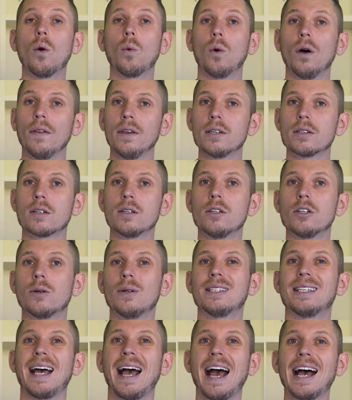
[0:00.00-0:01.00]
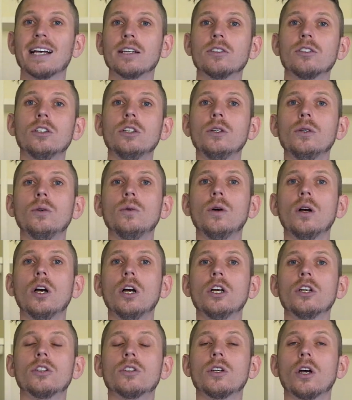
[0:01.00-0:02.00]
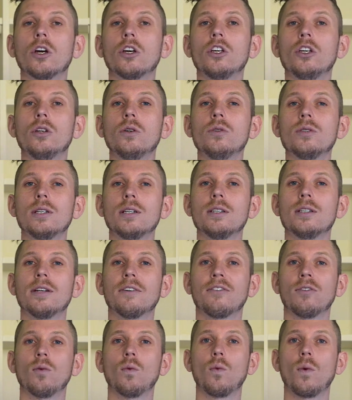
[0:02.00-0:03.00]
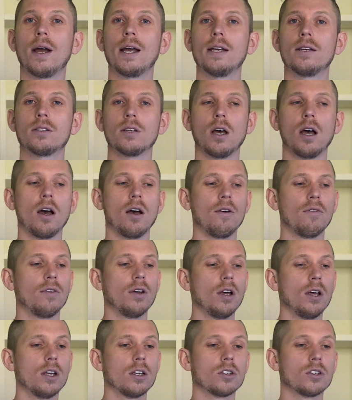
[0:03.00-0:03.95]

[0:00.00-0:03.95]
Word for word: What this can do is as you start using different ways of